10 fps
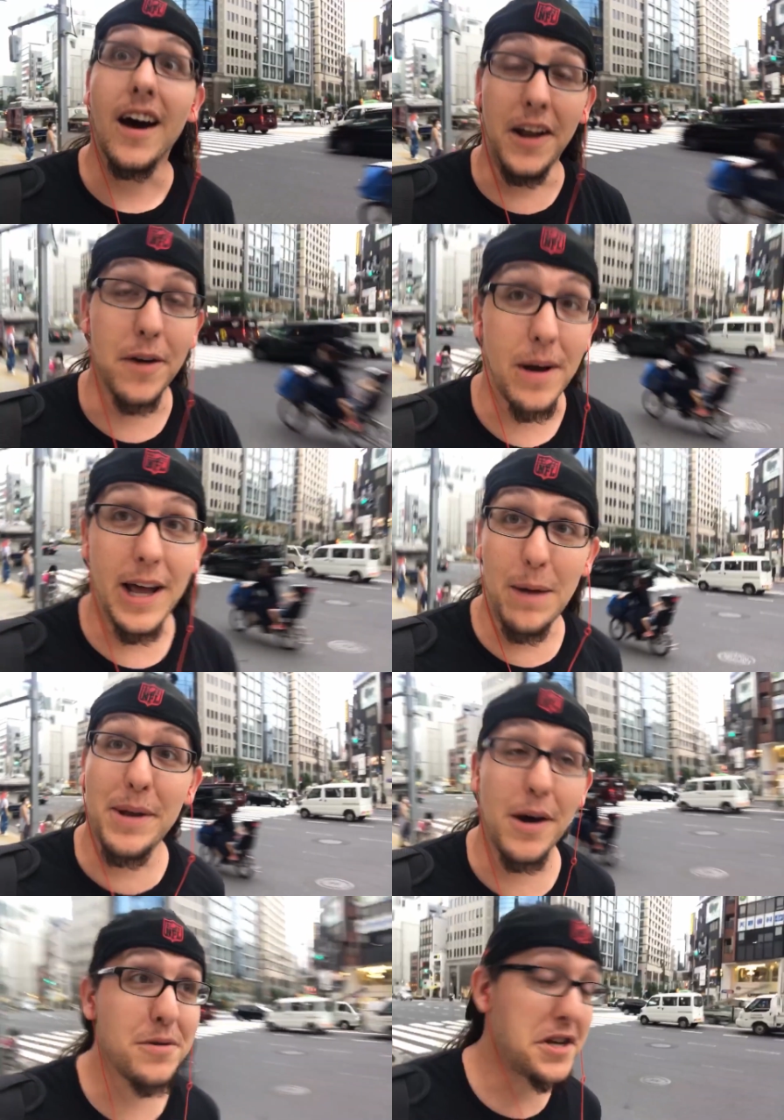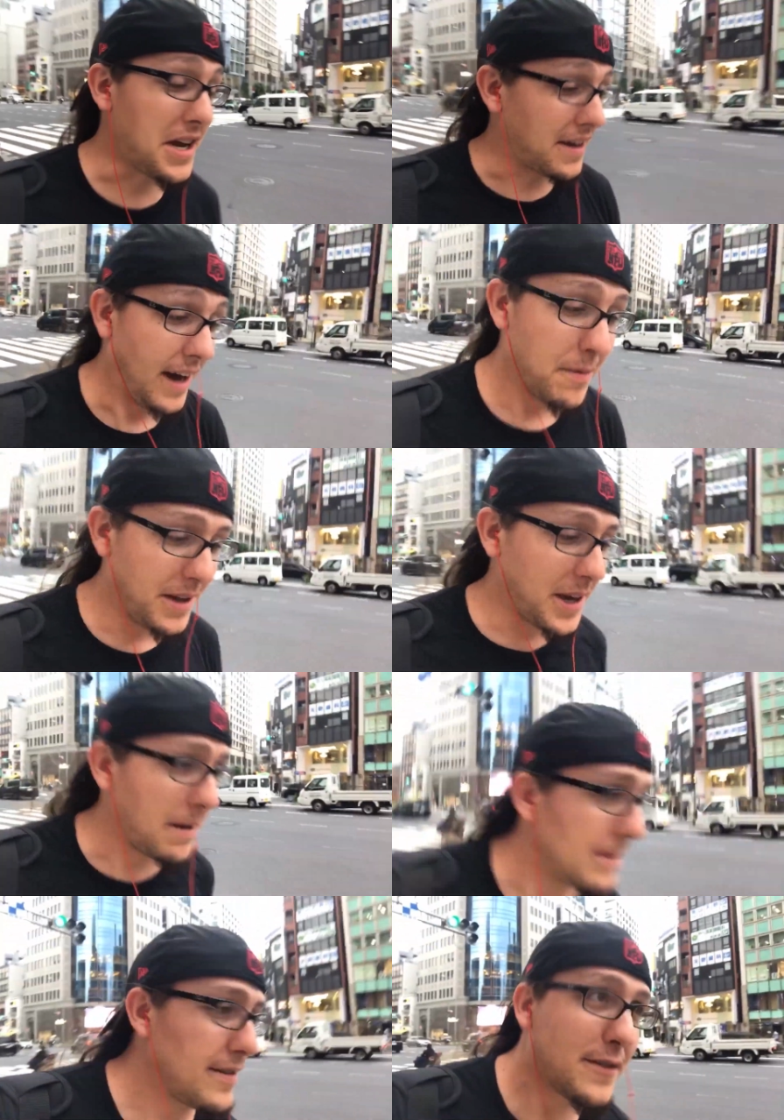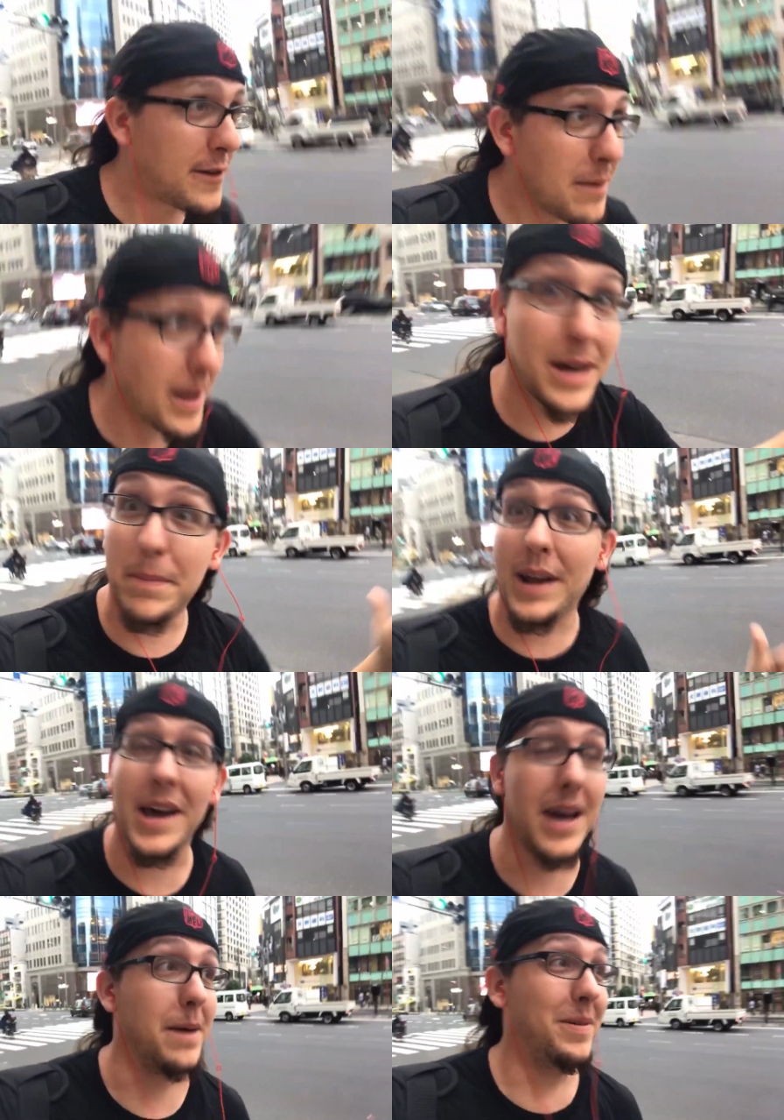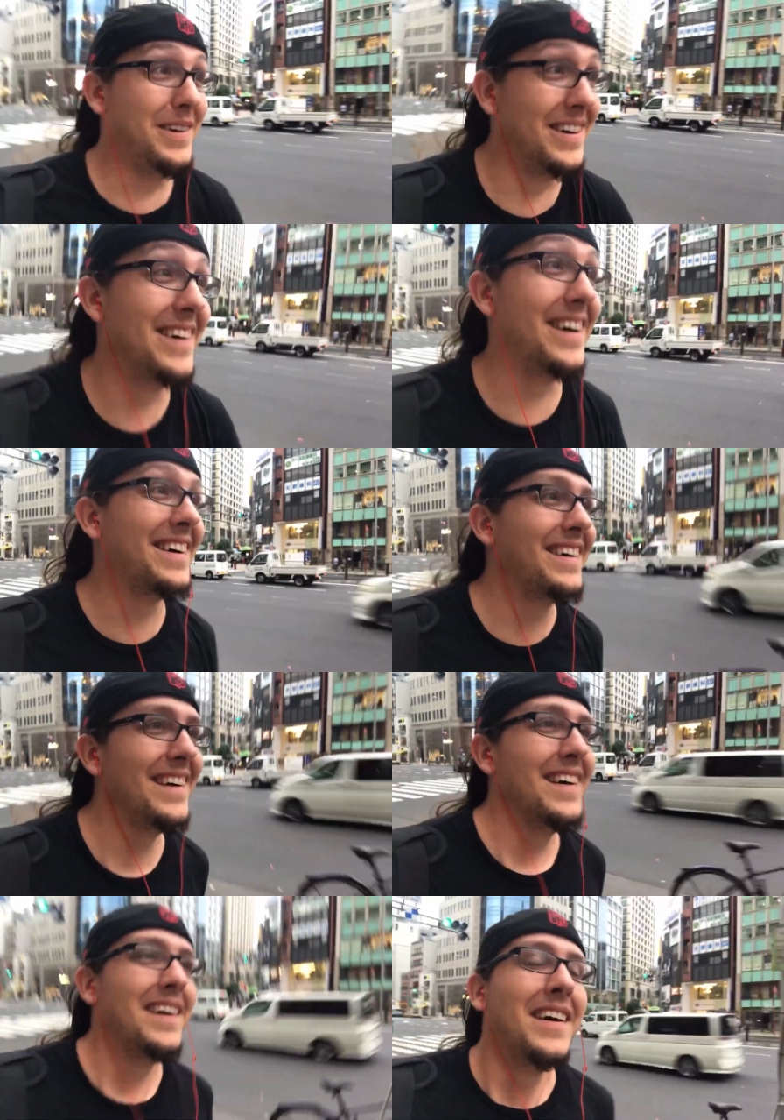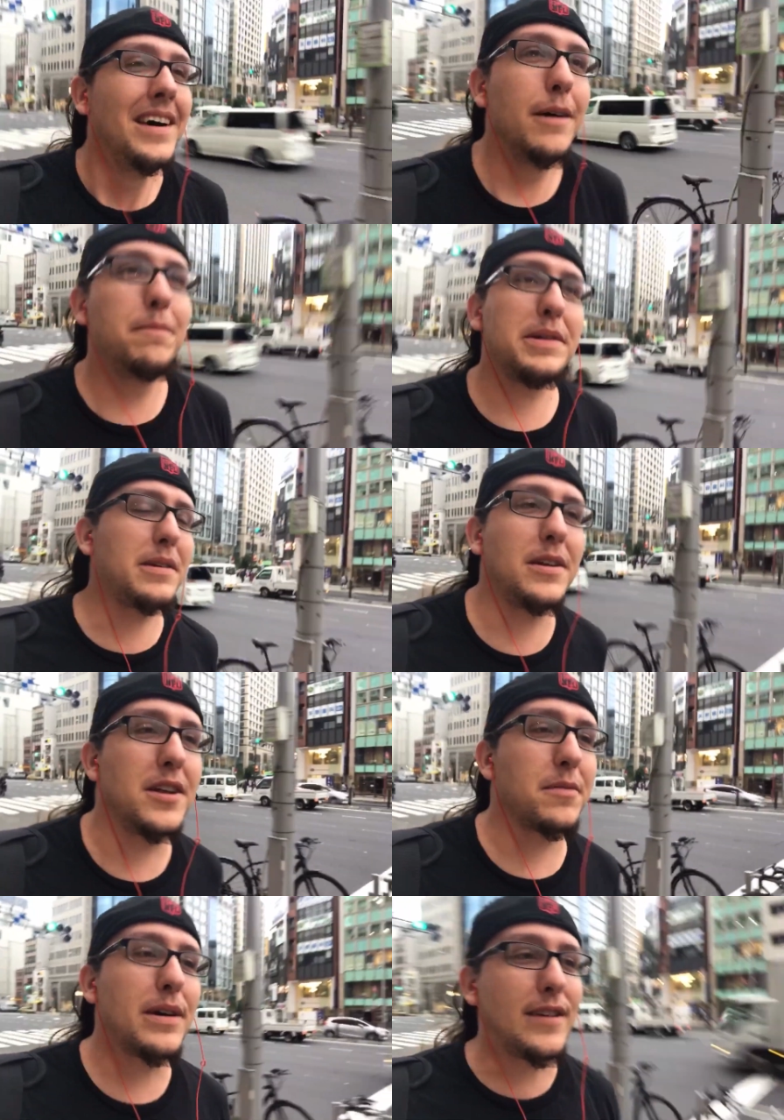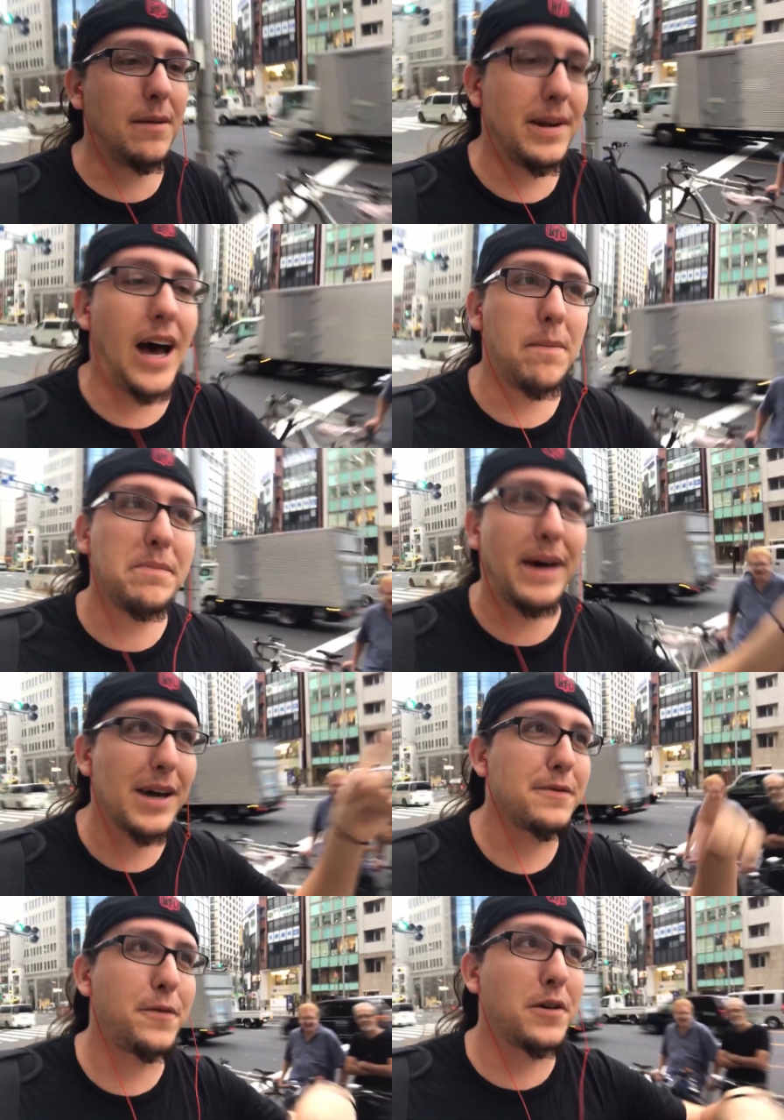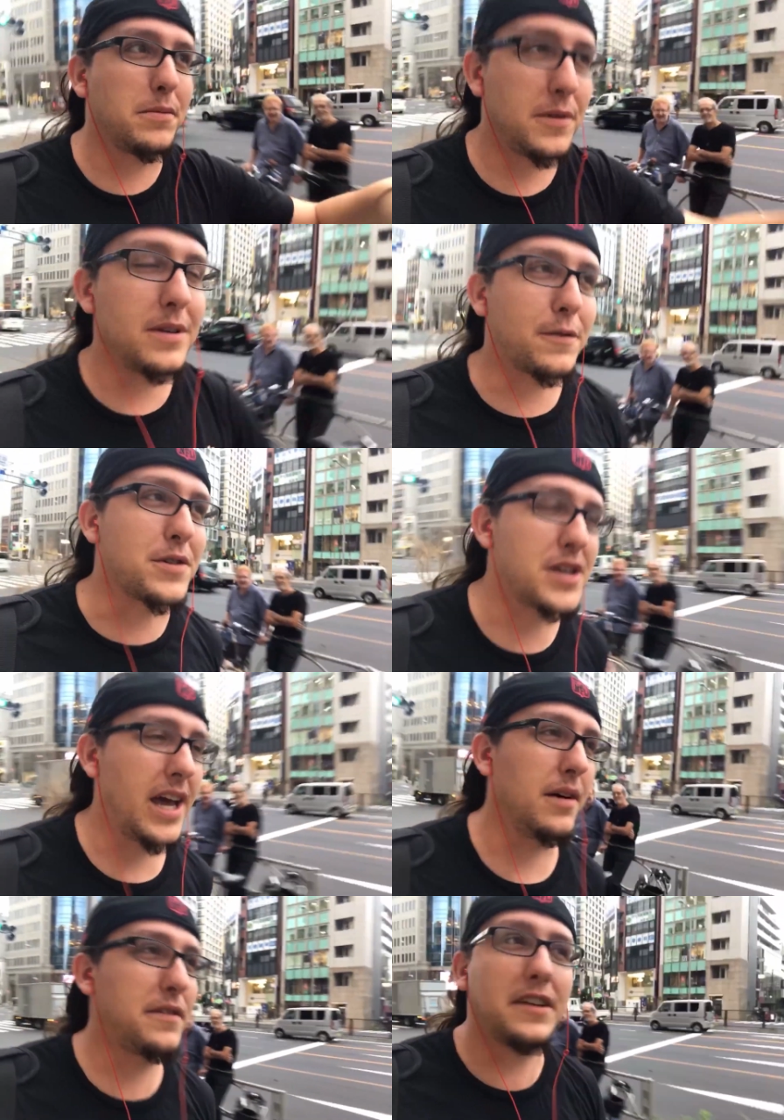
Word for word: I know, right? I'm an OG. I really am. It doesn't seem like it, but I am. But, you know, the reason I've been hopping back and forth between different channels,